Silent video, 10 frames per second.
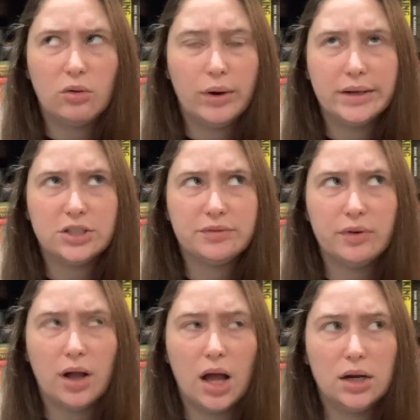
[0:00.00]
or I just
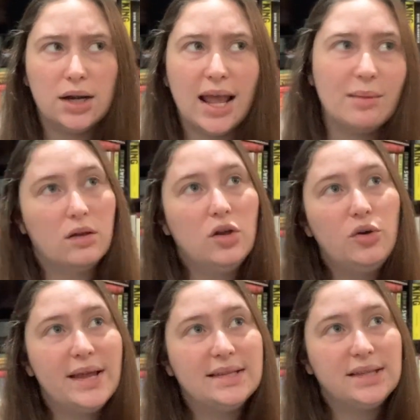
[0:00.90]
forgot her name, who
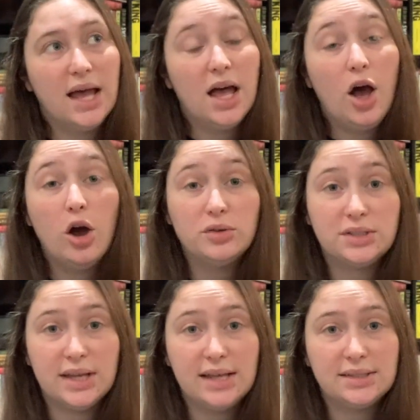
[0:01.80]
is a
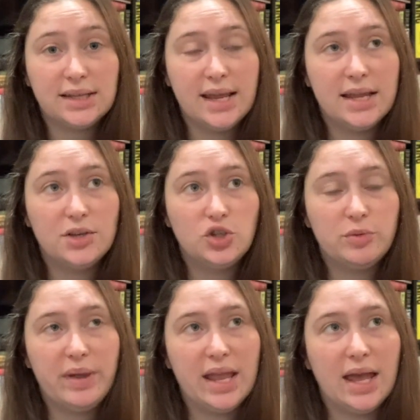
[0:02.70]
hostess in
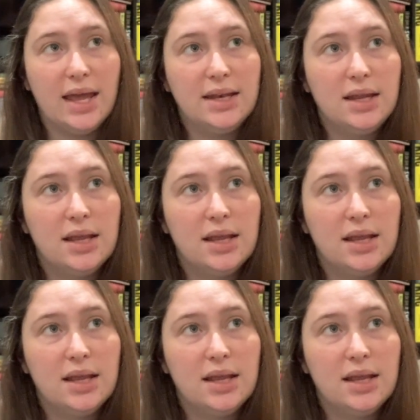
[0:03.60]
Japan.